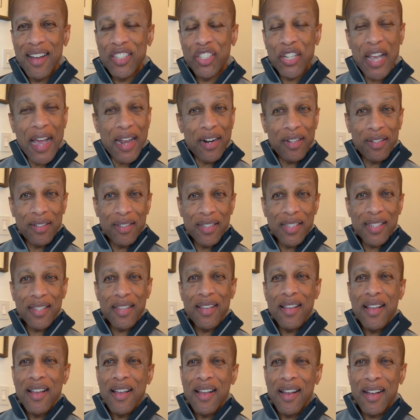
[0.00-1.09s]
channels,
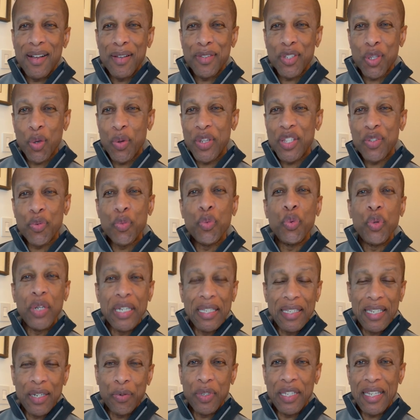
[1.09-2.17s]
so it's
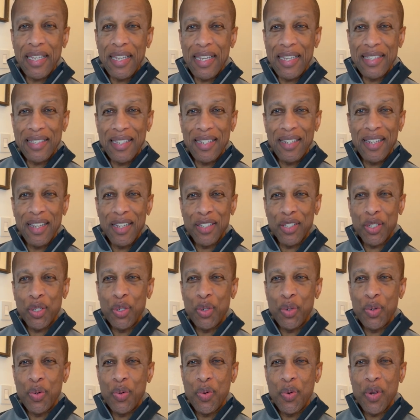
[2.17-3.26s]
really, really easy
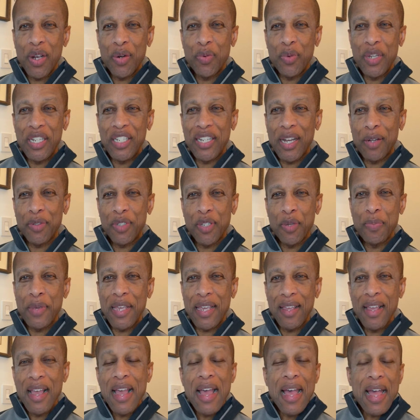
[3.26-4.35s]
to reach out to
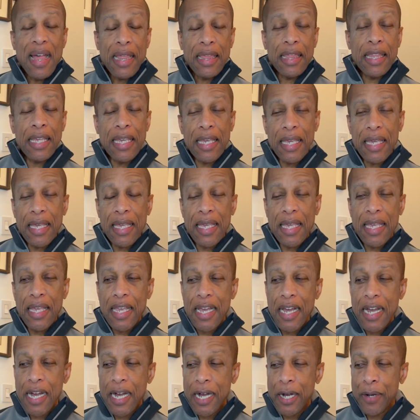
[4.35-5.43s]
me.
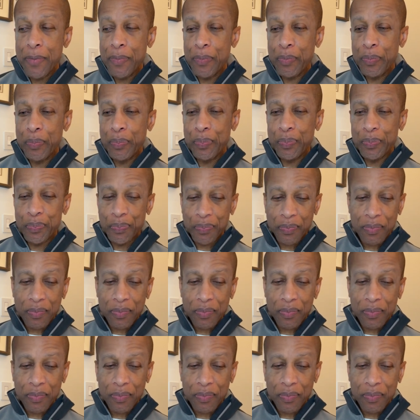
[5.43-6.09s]
The end